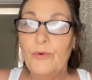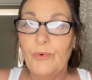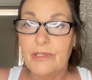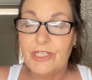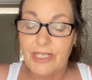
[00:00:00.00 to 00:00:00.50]

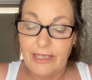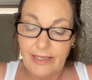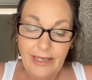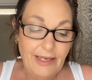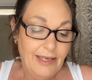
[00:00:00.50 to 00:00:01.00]
watching
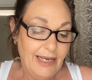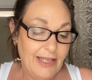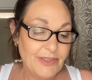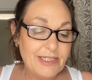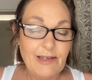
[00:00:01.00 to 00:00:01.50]

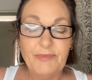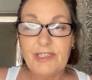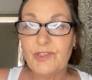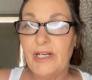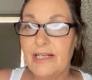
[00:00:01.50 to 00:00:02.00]
other
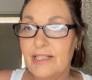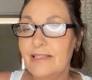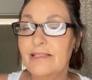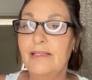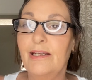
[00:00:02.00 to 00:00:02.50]

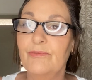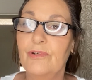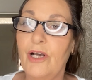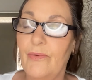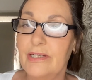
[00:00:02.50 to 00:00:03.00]
demonstrations and then
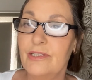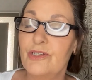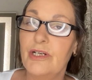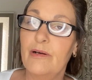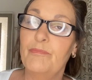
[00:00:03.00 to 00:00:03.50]
going to
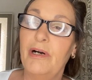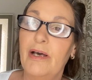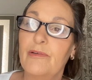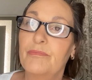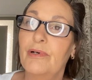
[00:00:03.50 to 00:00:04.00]
try to buy
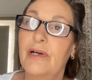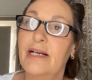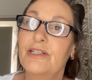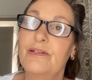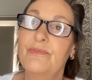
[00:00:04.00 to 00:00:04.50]
the
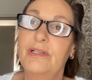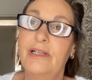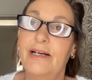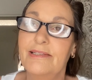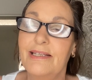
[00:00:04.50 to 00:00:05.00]
product and
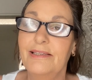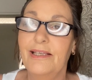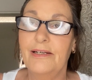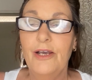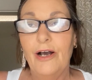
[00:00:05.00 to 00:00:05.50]
realising that